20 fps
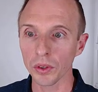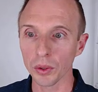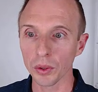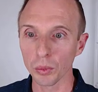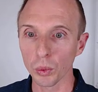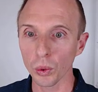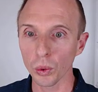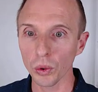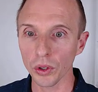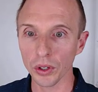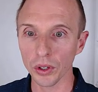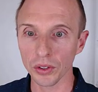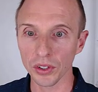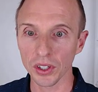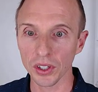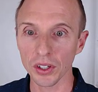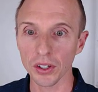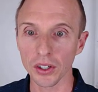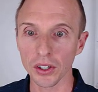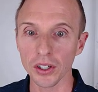The rule looks
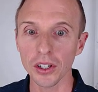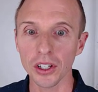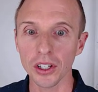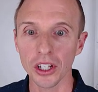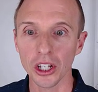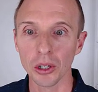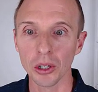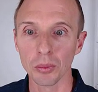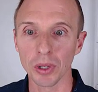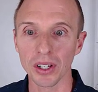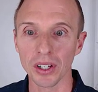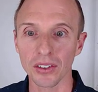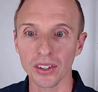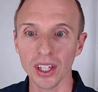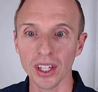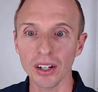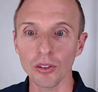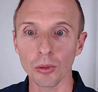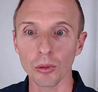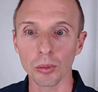good, but
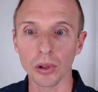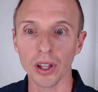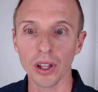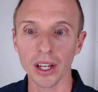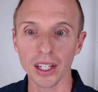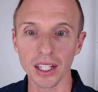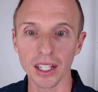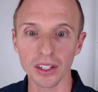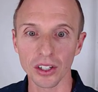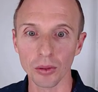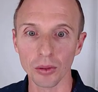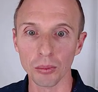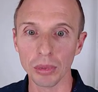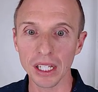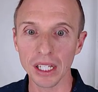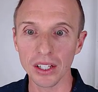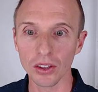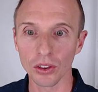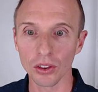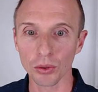instead of applying it to
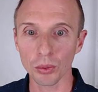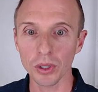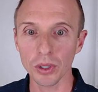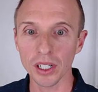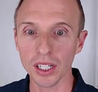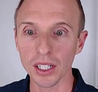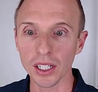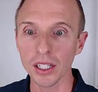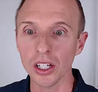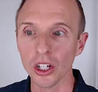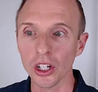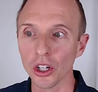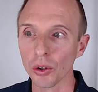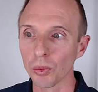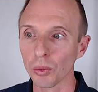B3,